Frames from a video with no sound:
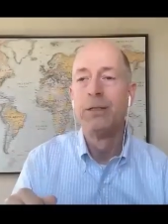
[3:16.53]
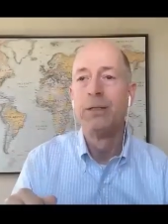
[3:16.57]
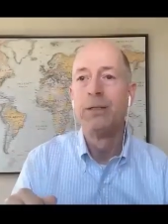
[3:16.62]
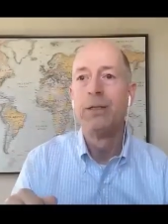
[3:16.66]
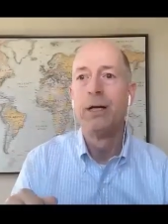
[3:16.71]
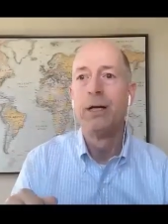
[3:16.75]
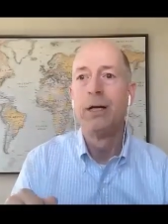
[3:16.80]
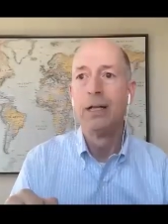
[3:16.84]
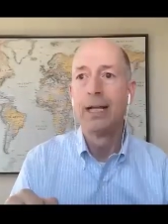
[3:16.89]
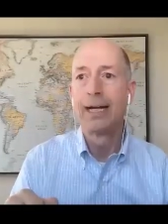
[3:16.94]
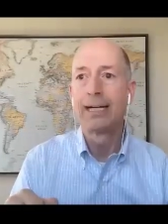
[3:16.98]

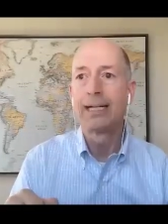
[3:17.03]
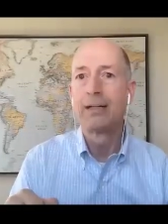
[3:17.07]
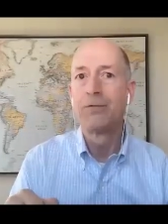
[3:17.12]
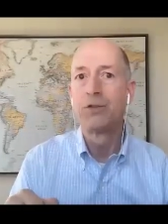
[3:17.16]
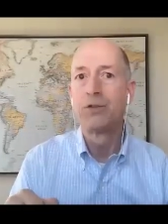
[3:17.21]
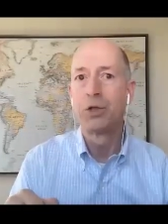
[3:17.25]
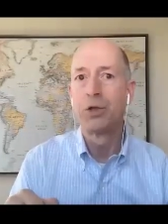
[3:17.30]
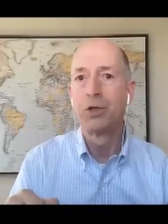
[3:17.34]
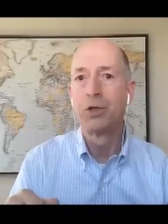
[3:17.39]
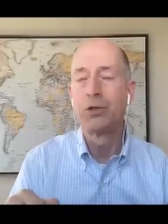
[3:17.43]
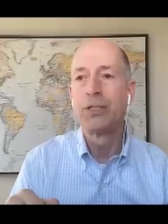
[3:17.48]
elective
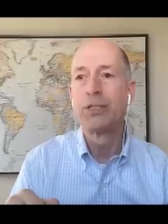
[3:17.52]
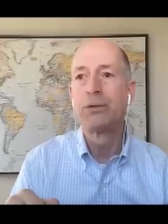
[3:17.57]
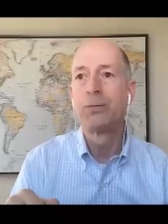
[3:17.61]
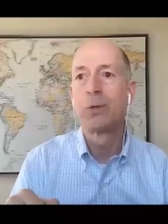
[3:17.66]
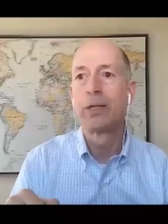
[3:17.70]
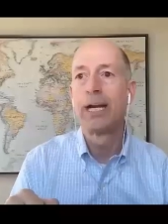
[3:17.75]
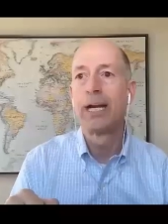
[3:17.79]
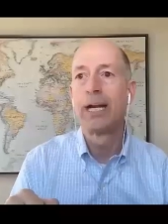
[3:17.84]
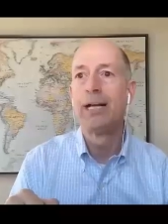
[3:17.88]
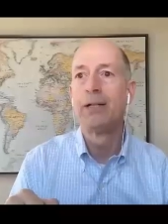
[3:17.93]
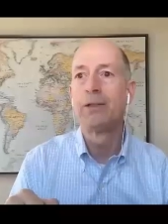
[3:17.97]
surgeries were
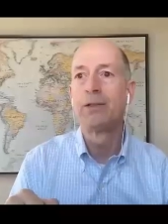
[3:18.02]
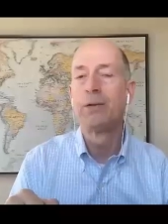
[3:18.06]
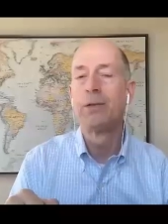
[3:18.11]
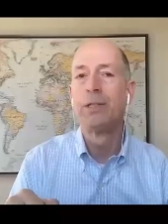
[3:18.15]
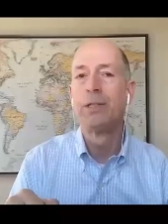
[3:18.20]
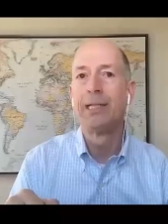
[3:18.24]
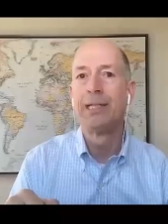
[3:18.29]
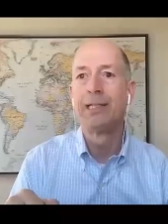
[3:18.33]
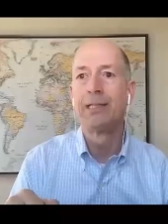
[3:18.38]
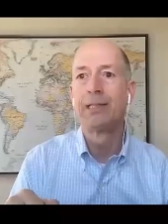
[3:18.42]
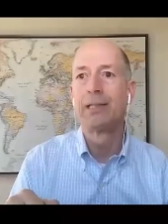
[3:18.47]
canceled
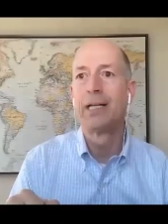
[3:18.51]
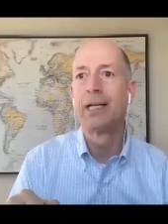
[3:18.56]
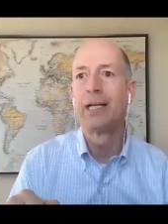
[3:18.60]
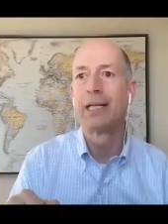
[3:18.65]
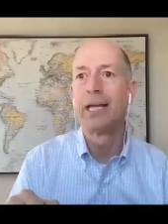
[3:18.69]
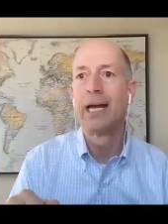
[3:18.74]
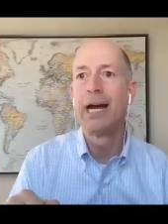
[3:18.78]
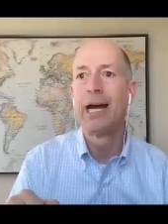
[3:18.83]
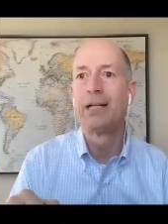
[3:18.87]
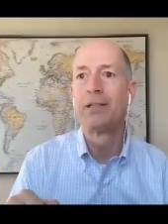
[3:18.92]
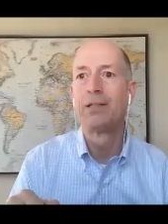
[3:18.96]
and things like
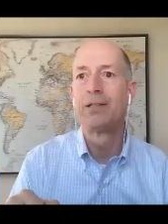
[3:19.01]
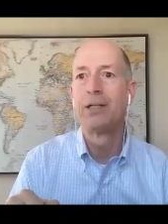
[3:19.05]
that.